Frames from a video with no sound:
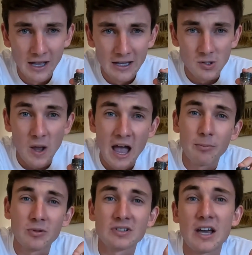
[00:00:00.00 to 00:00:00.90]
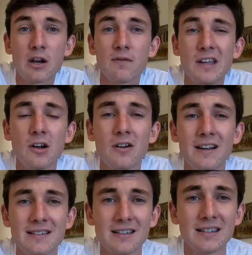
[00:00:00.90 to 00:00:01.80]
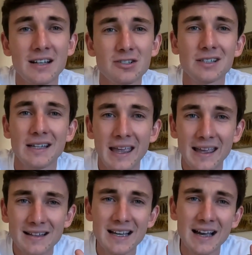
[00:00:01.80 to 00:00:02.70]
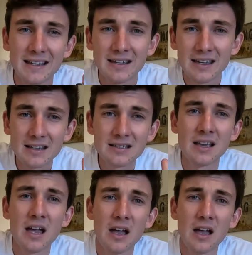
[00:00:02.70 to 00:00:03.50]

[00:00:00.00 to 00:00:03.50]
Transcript: So apple cider vinegar is essentially anti-yeast,